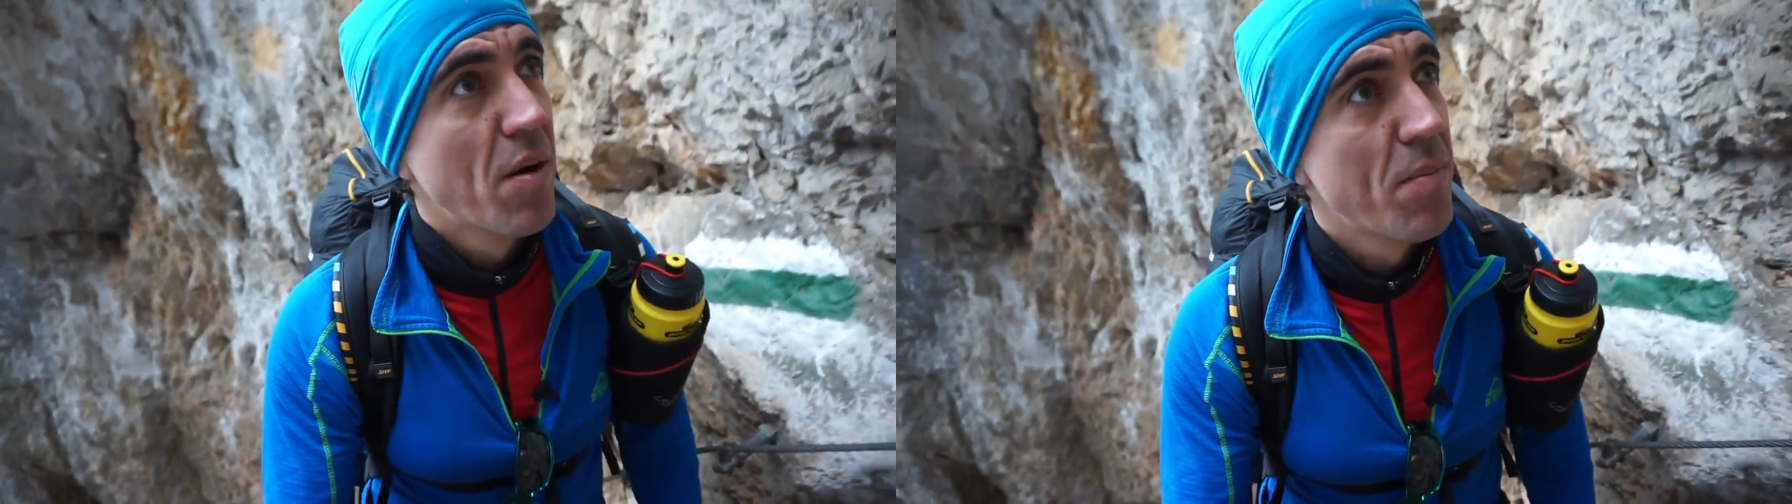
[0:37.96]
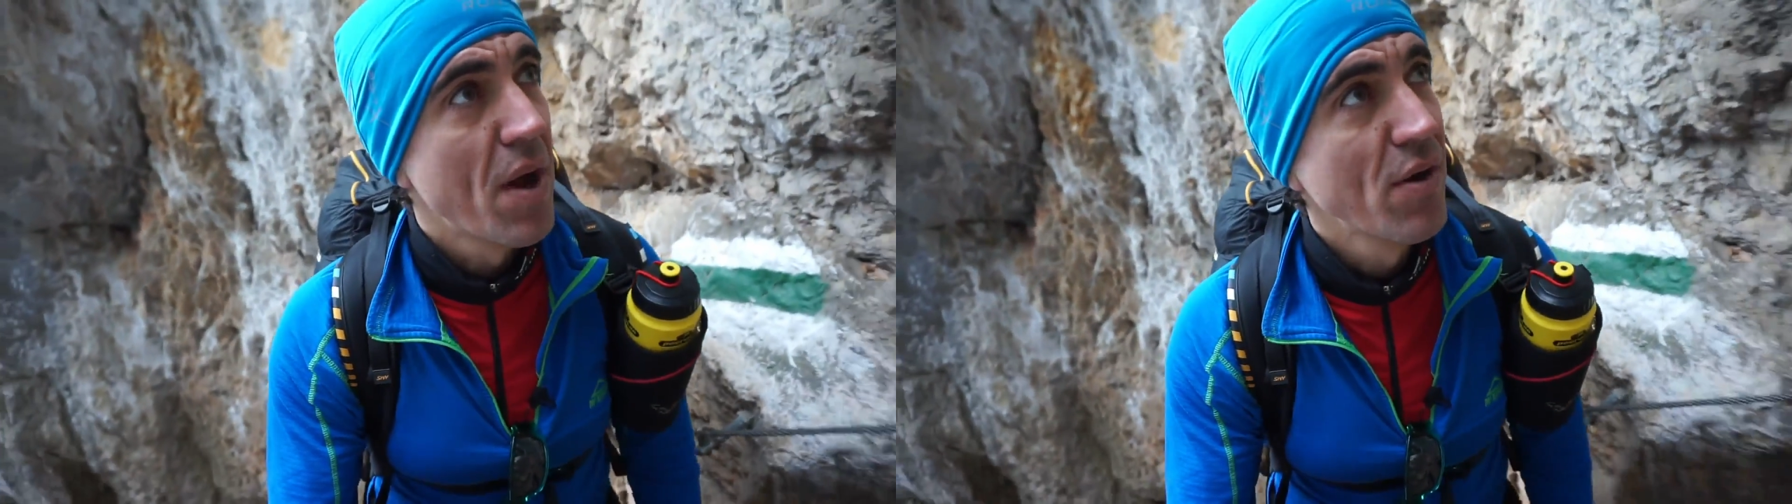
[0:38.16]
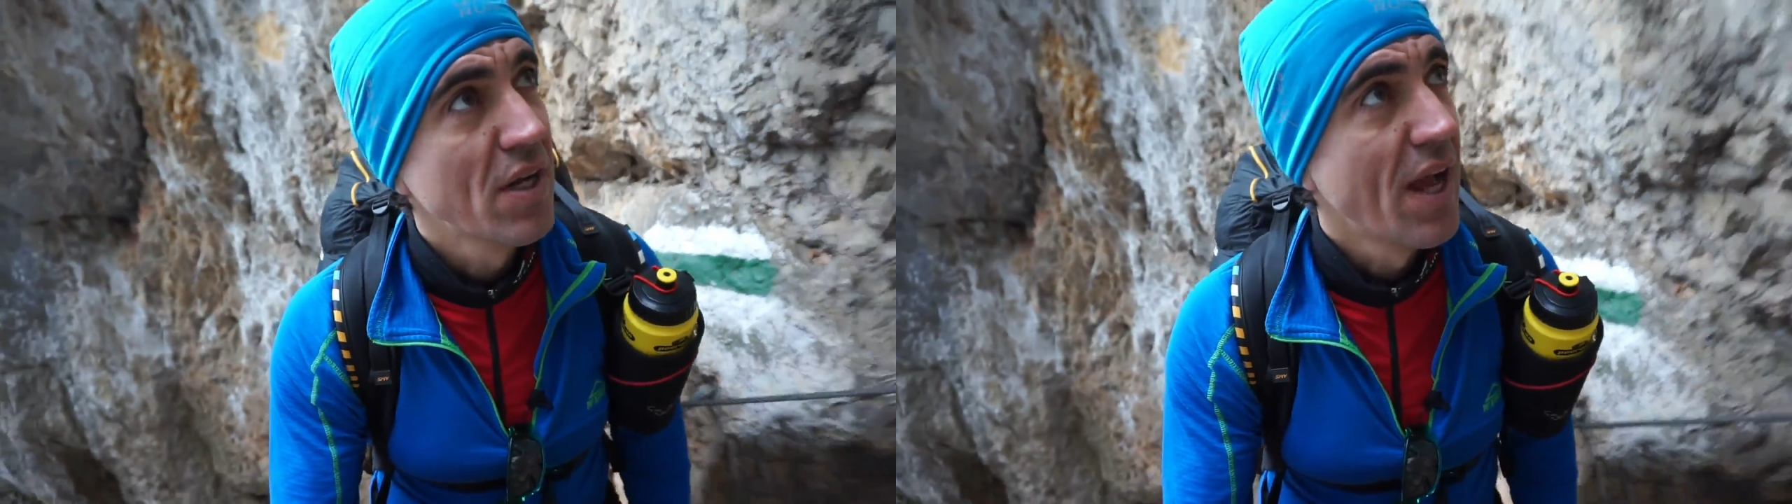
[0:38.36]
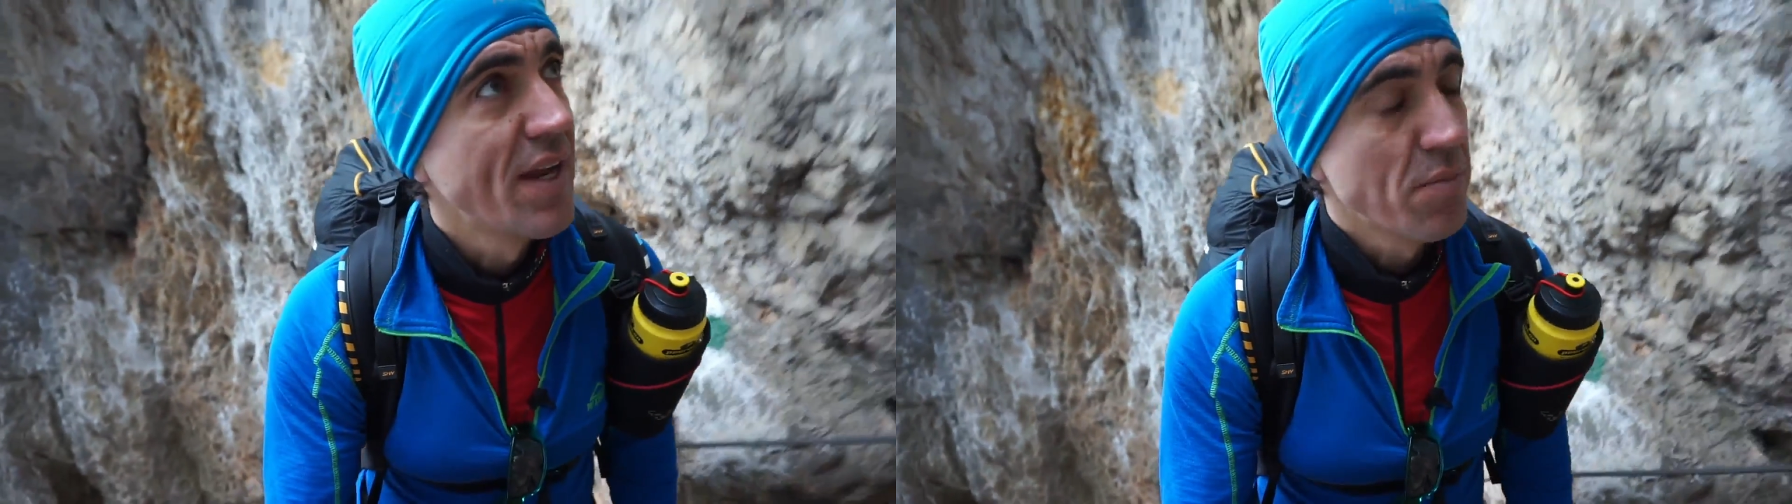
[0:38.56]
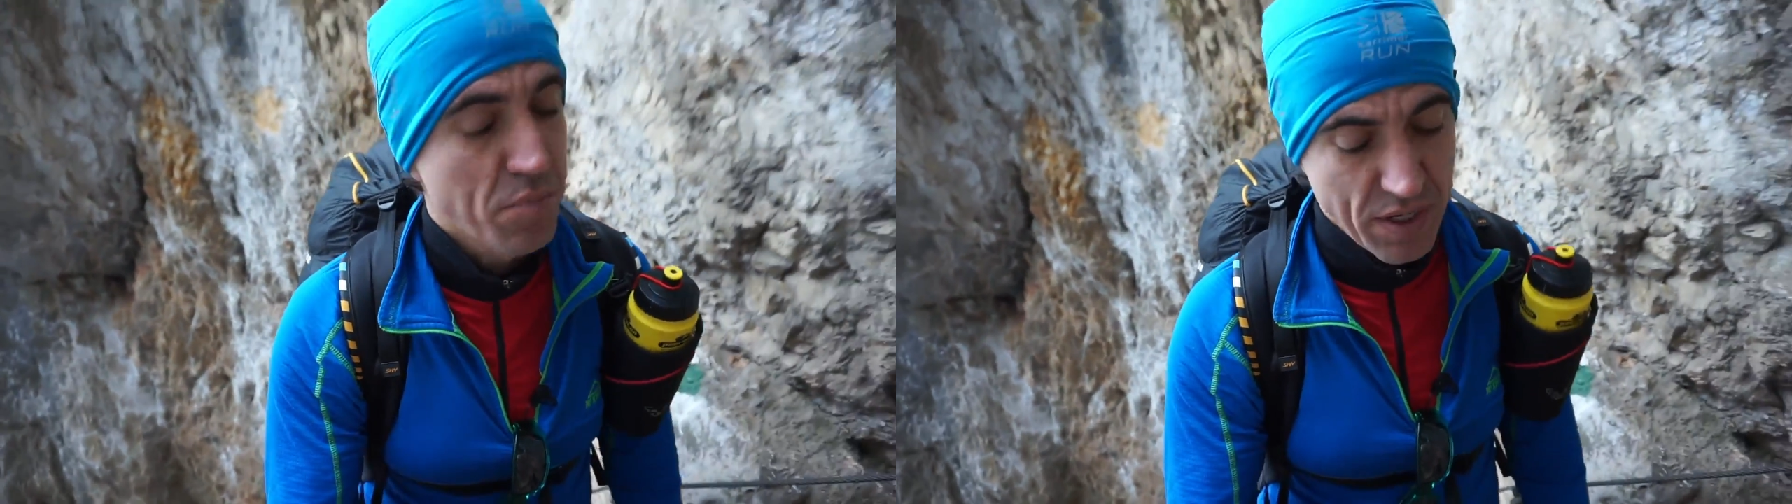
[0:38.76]

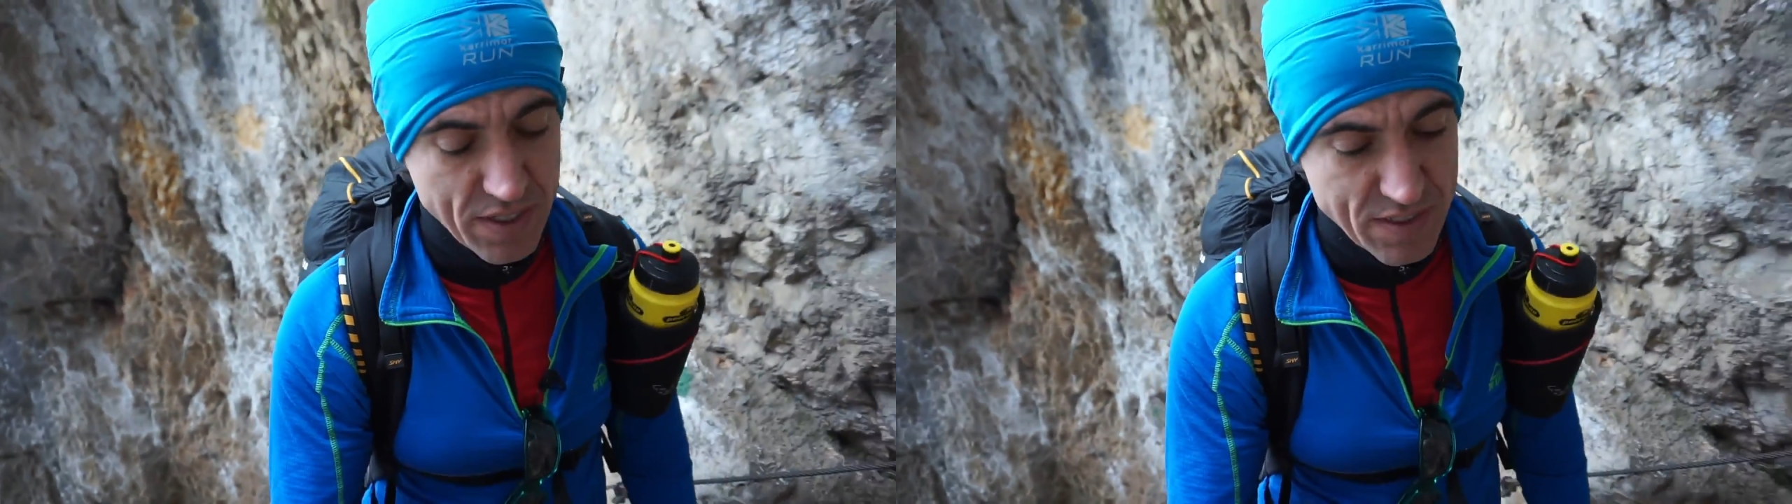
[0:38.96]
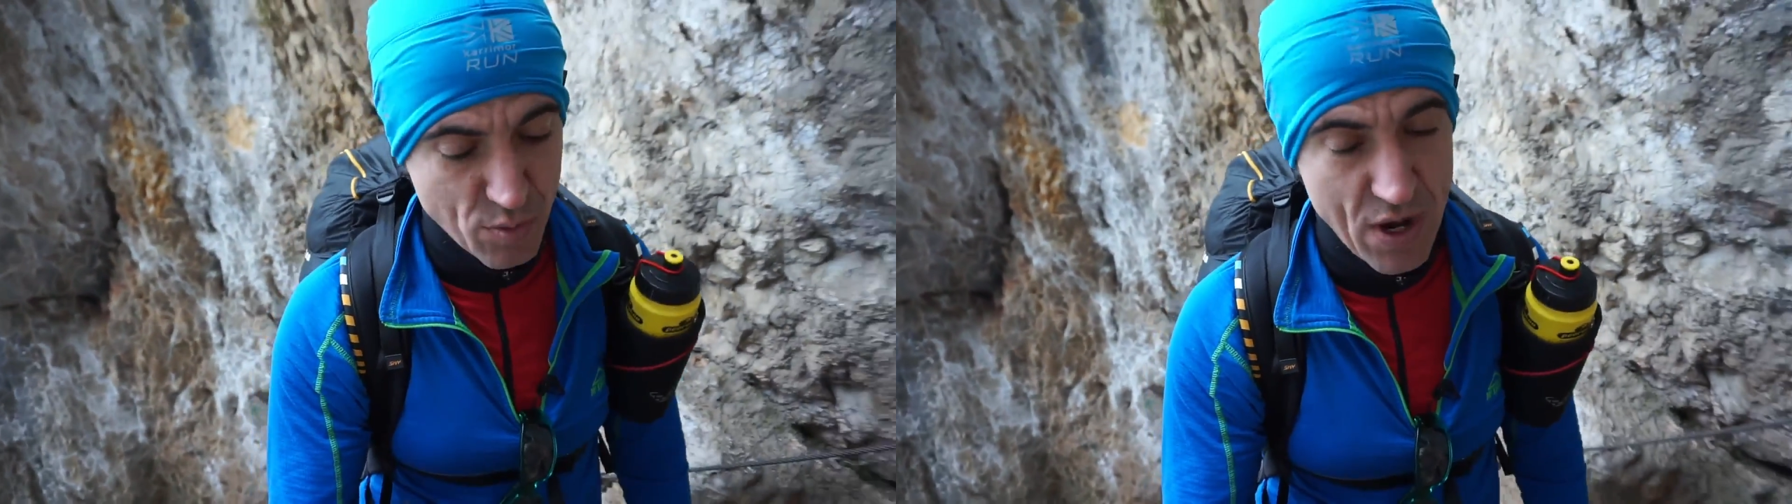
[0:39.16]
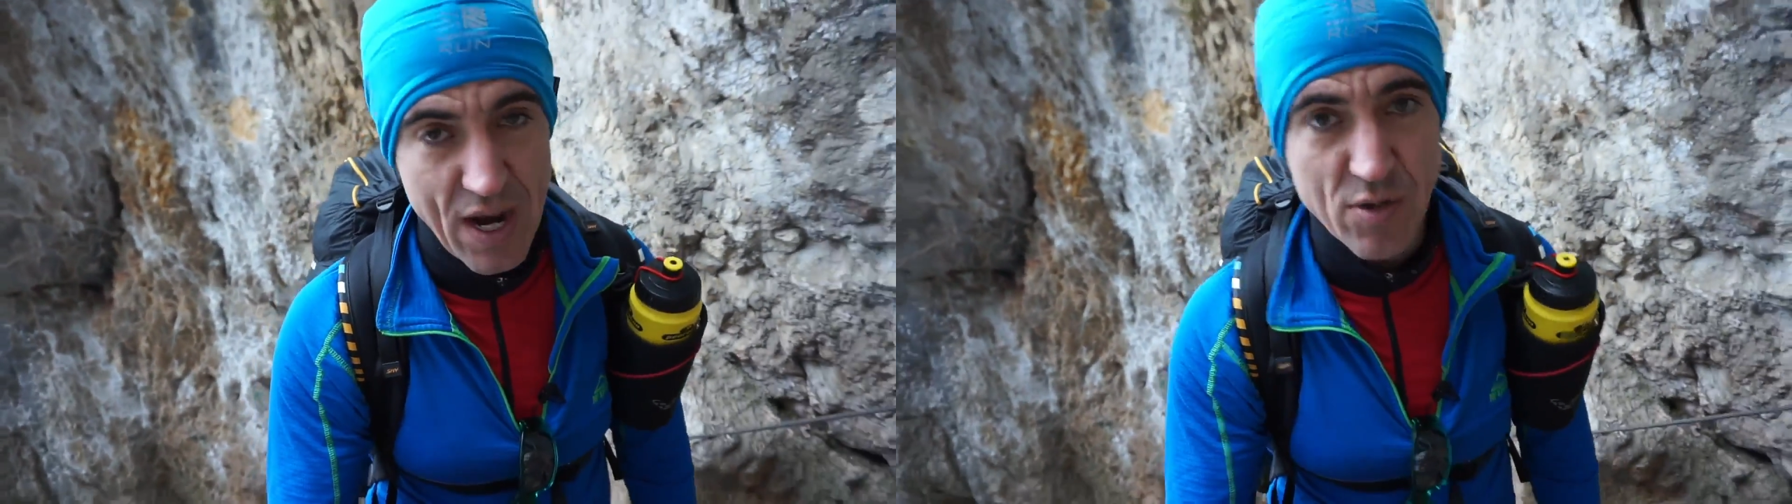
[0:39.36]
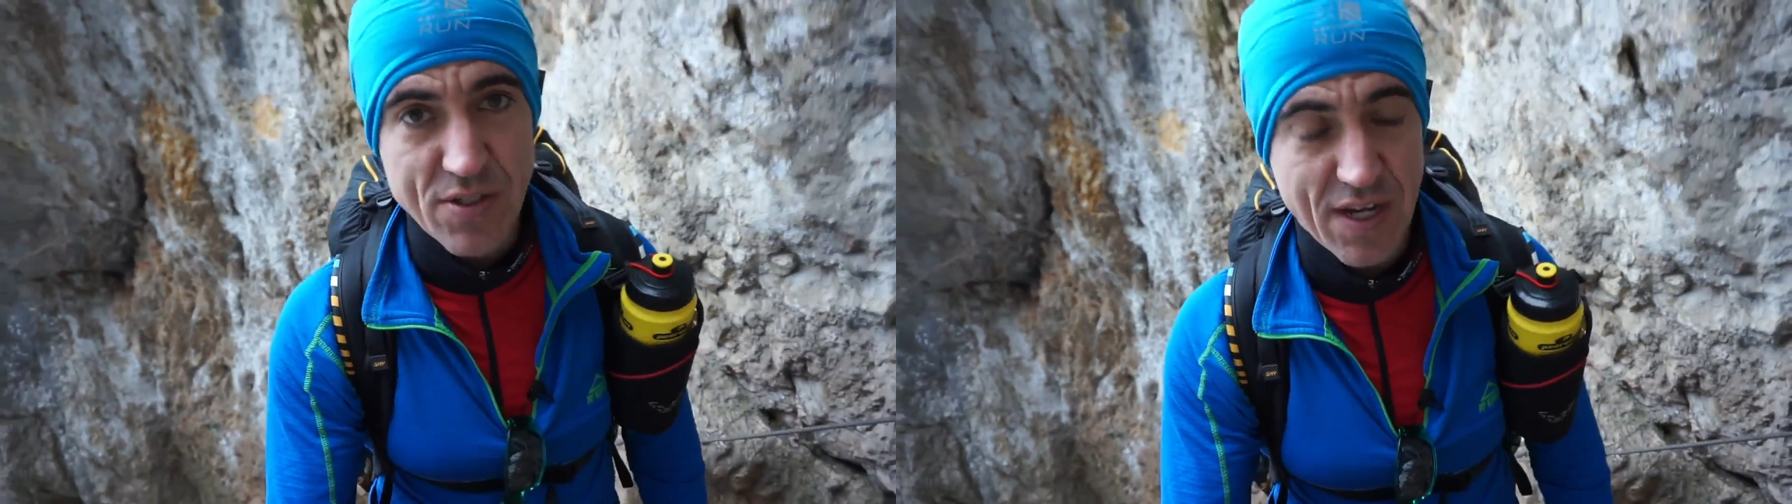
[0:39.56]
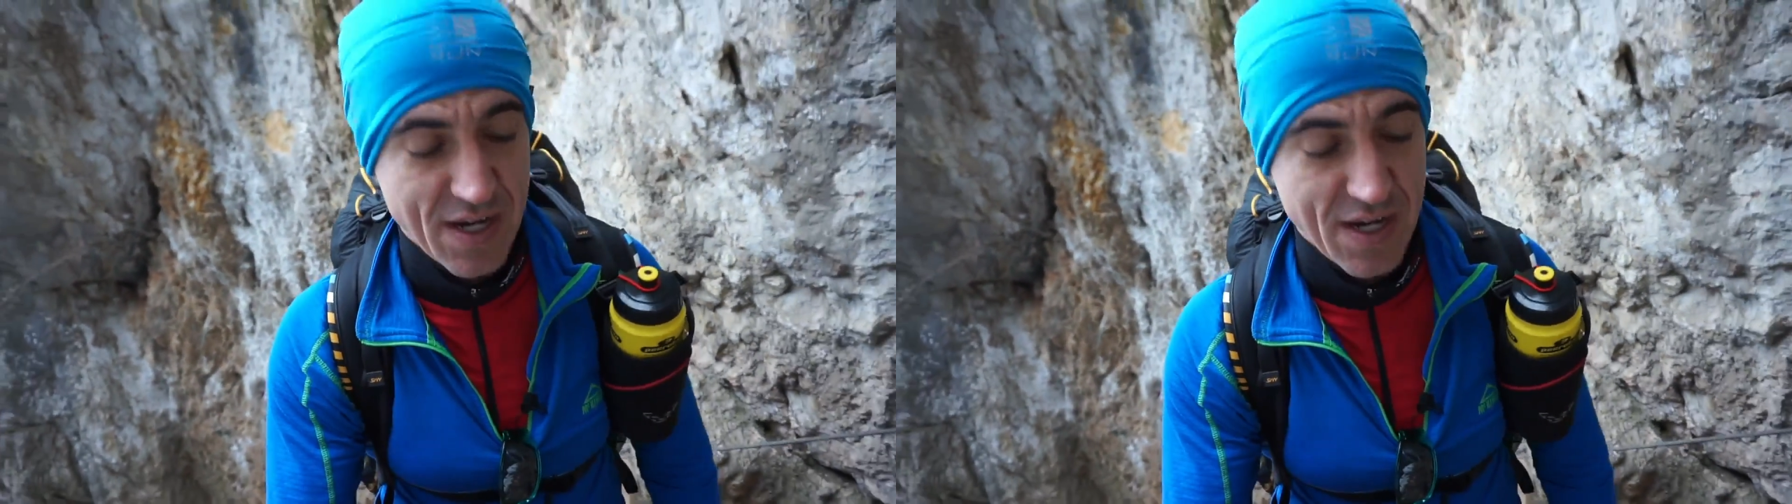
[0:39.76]
paragliding buddies were out